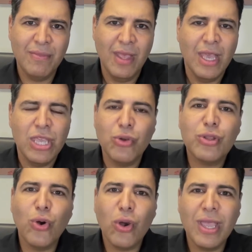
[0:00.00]
You're
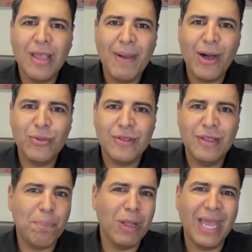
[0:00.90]
talking about the
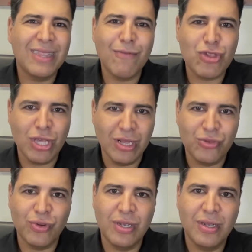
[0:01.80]
plight of
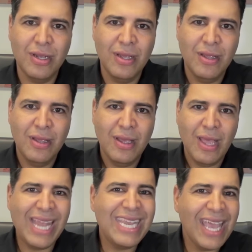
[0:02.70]
children,
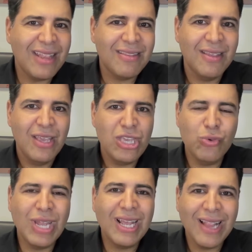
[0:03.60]
and yet you
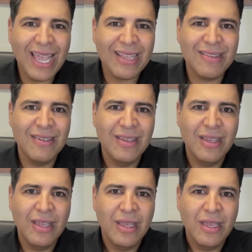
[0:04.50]
neglect
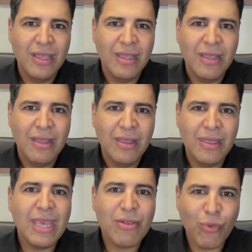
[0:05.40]
the
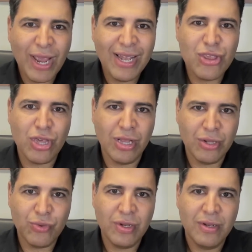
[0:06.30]
Israeli
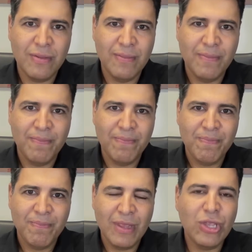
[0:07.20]
children.
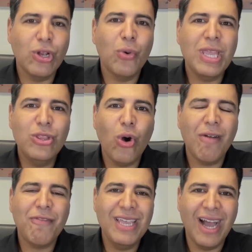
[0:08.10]
You know, Ido
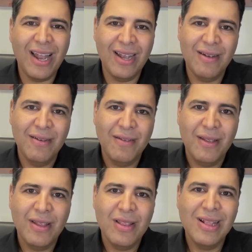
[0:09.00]
Avigal,
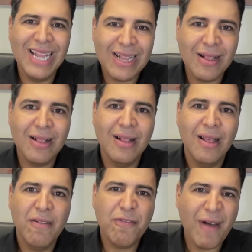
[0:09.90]
little
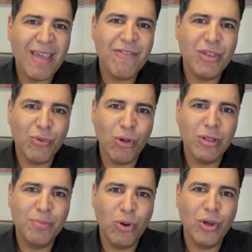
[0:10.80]

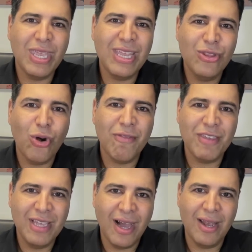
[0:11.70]
5-year-old boy Ido
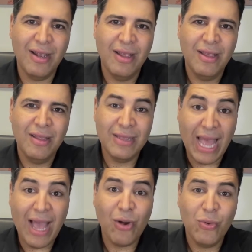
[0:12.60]
Avigal, now